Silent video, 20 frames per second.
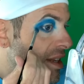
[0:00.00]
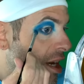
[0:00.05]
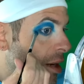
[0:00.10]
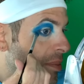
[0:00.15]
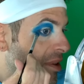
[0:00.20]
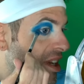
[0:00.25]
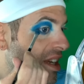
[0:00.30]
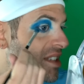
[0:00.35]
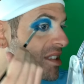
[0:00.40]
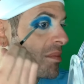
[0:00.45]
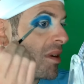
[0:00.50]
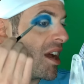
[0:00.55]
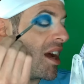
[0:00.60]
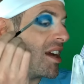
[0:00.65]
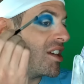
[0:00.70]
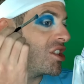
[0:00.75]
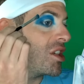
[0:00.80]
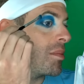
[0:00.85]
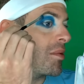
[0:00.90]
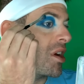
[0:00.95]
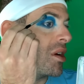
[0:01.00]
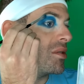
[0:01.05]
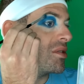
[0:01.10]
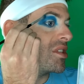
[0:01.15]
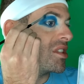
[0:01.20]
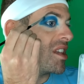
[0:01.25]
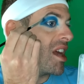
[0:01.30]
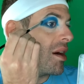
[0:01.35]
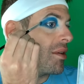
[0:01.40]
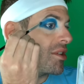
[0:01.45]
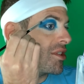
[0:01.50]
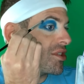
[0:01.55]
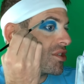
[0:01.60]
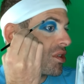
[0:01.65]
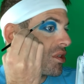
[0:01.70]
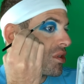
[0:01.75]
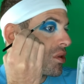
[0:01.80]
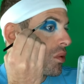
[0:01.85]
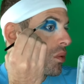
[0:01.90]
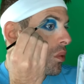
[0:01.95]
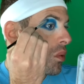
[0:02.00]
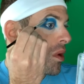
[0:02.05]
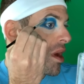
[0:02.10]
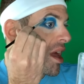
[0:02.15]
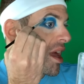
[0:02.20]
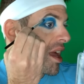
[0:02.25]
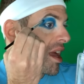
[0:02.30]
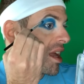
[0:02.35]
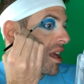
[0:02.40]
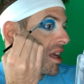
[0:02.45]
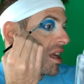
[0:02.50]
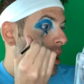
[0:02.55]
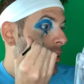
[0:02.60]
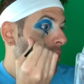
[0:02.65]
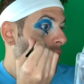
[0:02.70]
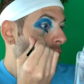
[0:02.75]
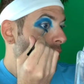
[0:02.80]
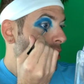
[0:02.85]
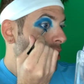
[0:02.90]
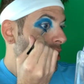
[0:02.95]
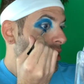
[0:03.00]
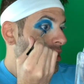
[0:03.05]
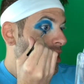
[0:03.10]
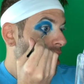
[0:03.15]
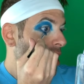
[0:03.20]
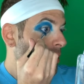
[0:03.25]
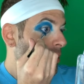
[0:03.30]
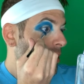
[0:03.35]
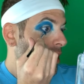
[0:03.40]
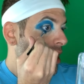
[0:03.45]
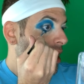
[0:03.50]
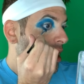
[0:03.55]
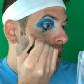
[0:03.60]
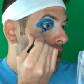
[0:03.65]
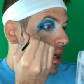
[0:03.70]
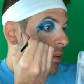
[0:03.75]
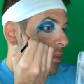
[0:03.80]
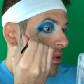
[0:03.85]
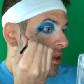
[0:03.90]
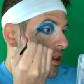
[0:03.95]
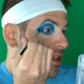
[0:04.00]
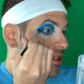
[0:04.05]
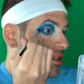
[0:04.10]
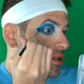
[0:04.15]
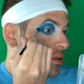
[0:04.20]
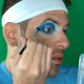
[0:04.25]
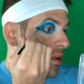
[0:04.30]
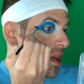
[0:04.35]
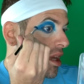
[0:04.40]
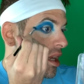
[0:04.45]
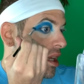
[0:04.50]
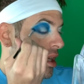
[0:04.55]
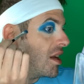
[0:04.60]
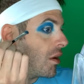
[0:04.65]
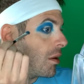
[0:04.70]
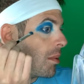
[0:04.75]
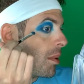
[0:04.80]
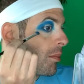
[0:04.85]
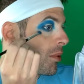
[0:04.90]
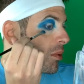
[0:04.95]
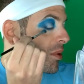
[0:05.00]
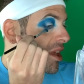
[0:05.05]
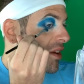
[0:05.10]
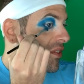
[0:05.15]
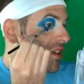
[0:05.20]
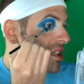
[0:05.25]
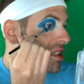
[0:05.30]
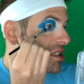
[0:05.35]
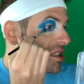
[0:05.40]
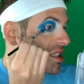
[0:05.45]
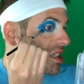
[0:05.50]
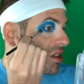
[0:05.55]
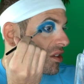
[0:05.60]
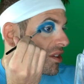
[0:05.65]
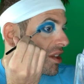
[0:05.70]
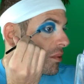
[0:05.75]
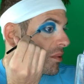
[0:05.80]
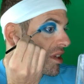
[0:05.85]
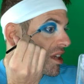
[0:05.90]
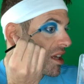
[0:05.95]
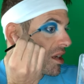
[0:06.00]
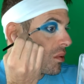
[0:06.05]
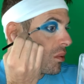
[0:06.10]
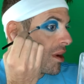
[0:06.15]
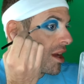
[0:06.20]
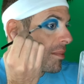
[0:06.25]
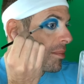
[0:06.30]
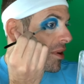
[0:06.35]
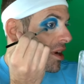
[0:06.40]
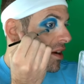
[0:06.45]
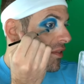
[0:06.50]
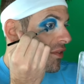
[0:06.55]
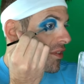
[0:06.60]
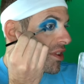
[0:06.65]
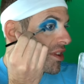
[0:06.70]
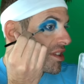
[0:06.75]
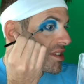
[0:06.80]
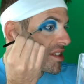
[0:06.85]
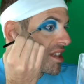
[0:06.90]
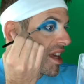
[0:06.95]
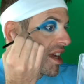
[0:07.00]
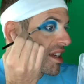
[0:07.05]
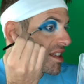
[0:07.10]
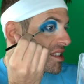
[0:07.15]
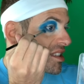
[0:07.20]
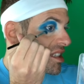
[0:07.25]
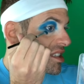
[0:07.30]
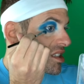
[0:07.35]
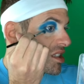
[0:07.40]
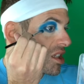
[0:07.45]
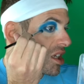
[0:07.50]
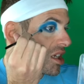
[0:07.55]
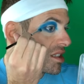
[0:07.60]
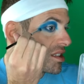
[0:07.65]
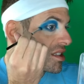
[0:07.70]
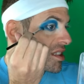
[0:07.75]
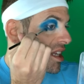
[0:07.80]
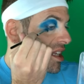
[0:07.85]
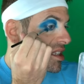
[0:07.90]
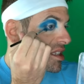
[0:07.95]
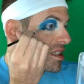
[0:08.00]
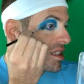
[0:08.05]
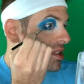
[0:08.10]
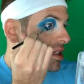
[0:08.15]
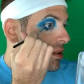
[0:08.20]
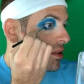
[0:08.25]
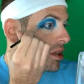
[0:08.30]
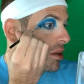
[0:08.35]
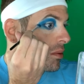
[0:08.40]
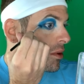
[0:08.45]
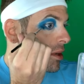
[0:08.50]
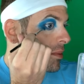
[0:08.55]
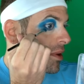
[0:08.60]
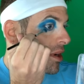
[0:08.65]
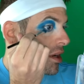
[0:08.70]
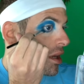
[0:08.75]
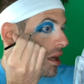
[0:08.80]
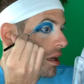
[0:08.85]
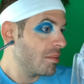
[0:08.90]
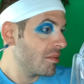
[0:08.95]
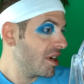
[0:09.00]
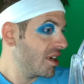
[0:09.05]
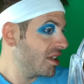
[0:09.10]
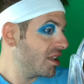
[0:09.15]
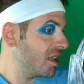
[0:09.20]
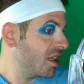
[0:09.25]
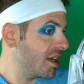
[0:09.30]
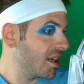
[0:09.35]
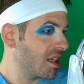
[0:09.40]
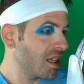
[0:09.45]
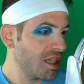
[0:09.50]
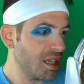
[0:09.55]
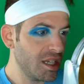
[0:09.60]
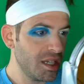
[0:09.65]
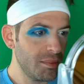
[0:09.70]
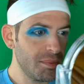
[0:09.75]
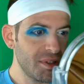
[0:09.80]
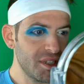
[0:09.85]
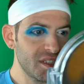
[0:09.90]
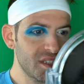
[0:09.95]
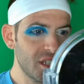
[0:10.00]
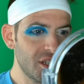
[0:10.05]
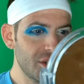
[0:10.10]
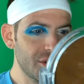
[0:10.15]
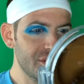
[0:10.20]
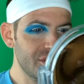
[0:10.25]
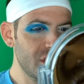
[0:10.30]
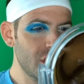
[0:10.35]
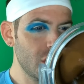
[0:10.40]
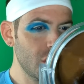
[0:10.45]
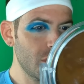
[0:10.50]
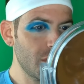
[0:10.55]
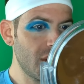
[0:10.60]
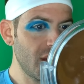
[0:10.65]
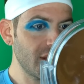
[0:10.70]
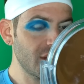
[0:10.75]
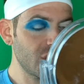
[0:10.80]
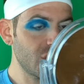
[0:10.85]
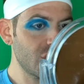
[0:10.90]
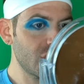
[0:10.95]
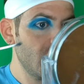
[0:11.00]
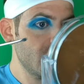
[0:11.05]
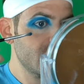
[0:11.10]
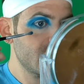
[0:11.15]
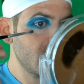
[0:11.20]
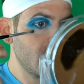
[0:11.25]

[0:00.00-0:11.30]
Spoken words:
Now, because my eye shape goes down a certain way, I'm only tapping up this way. Now, remember, we have concealer that we can wipe off this excess nonsense, so don't worry about it. I'm kind of liking it, but it's a little too much. It's